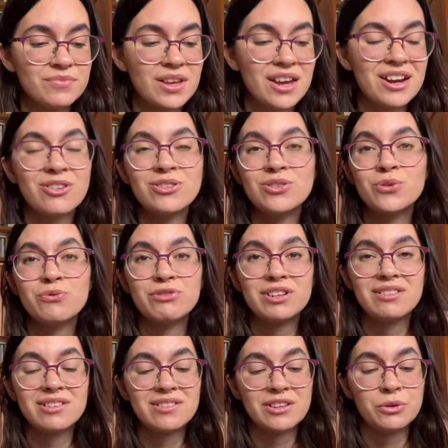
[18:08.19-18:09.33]
and also read
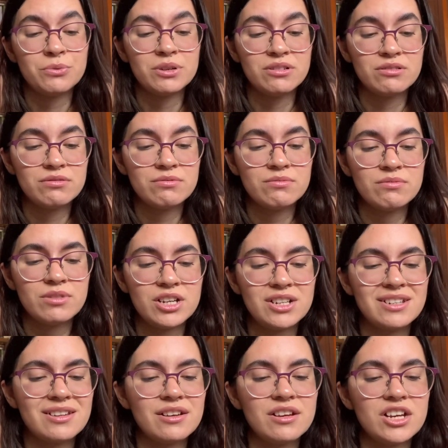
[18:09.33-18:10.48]
the sequel.
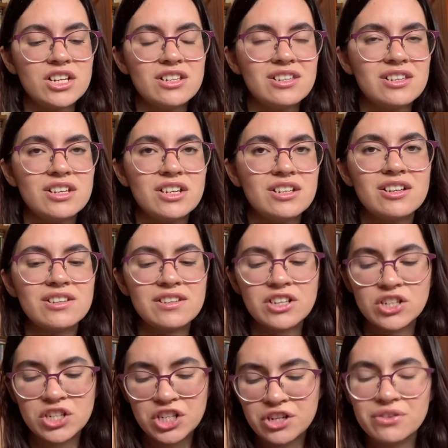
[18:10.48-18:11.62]
It doesn't
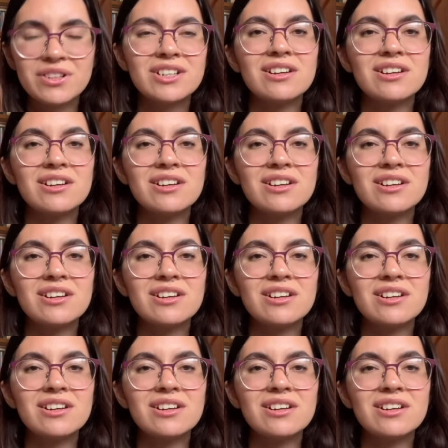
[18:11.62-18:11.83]
continue.